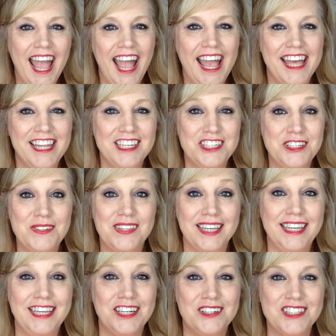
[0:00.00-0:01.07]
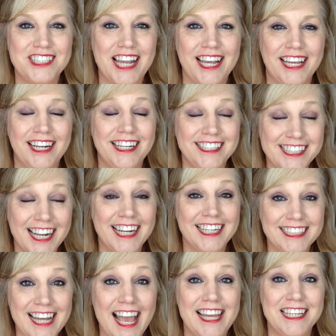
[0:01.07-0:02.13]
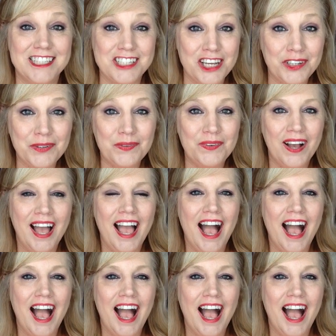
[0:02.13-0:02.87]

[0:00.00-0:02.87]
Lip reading: and do the ketogenic diet too.